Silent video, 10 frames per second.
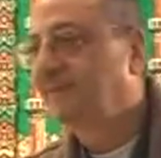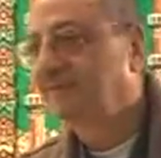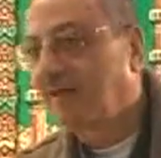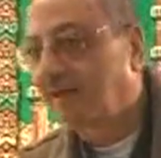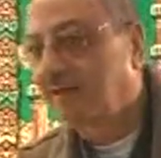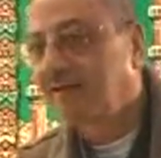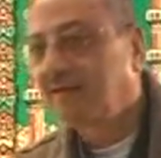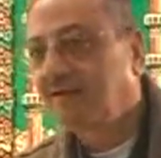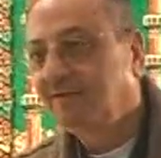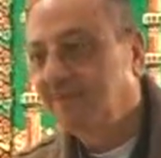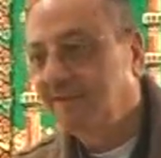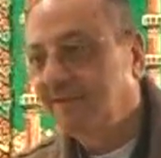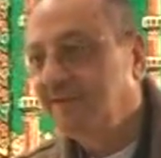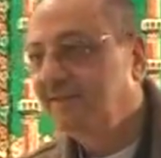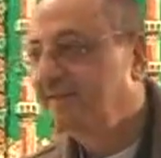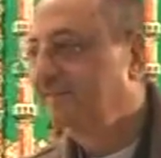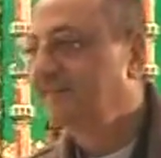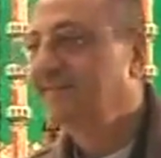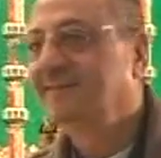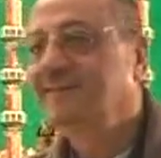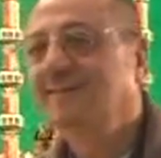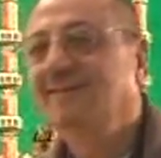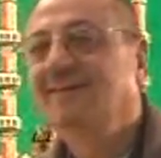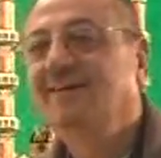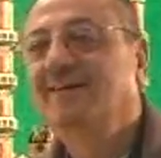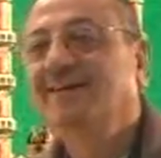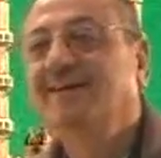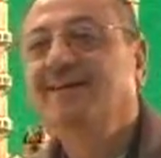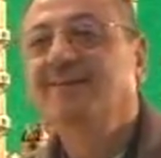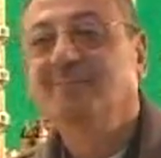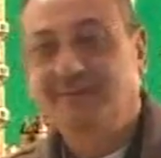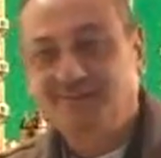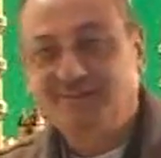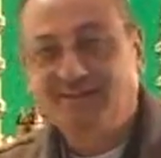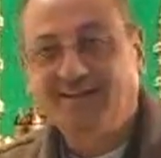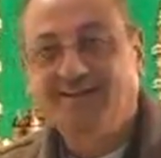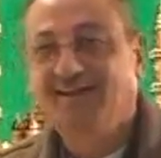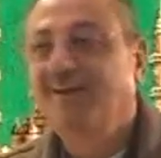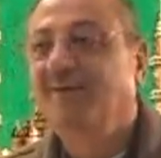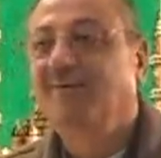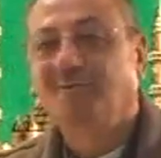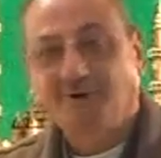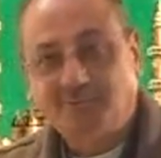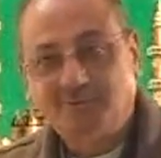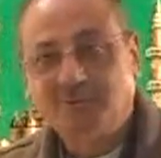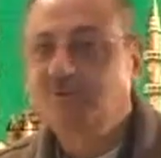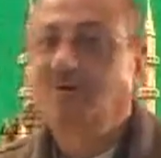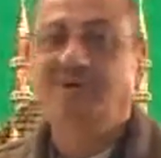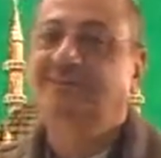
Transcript: Takwin. Masdar. Form 2. What is